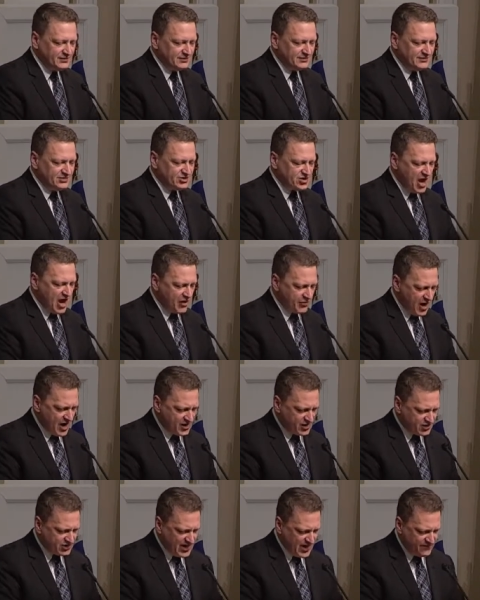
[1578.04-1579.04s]
The
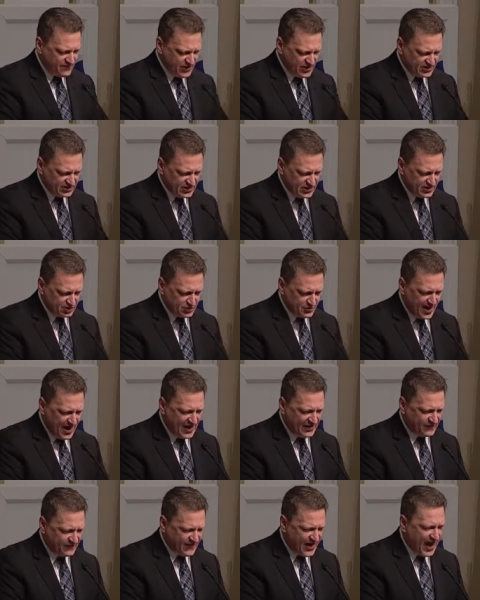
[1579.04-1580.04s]
songwriter said, This is
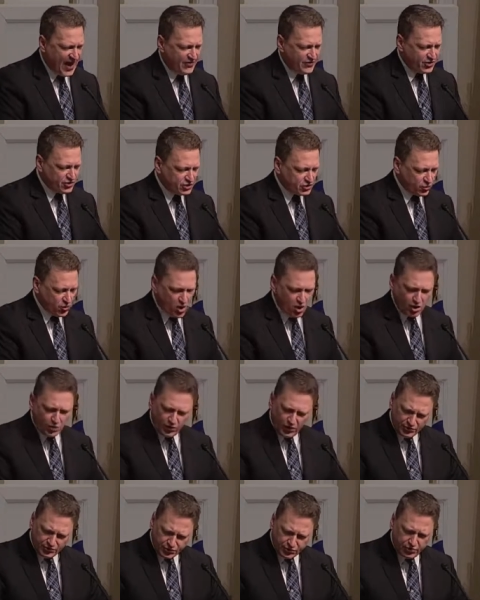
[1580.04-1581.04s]
my father's world.
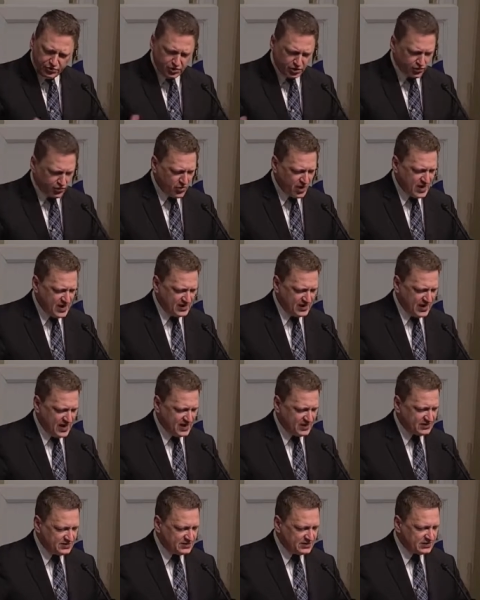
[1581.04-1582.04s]
Well, to a degree, it
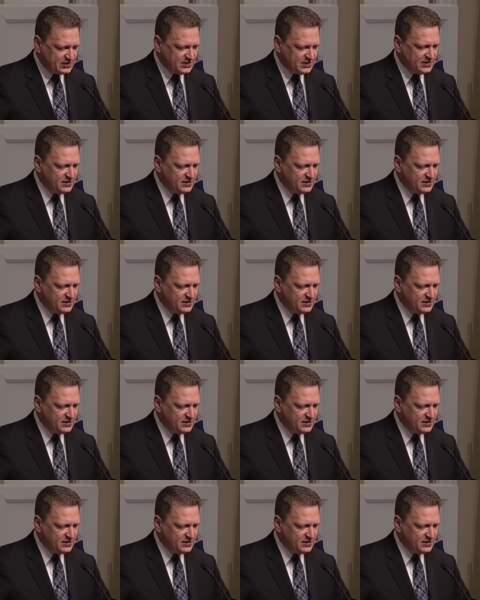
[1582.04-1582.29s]
is.